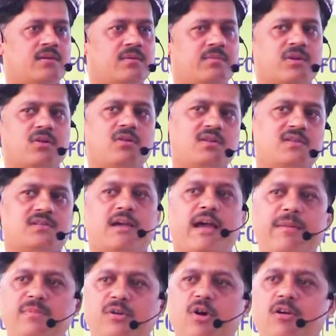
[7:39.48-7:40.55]
Because
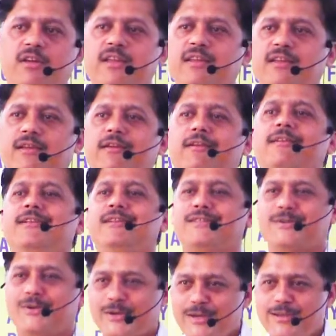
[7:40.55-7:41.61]
I am talking in
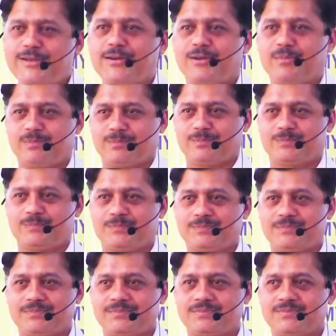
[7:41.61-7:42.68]
discrete
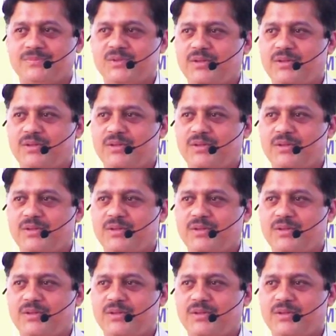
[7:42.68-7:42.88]
terms.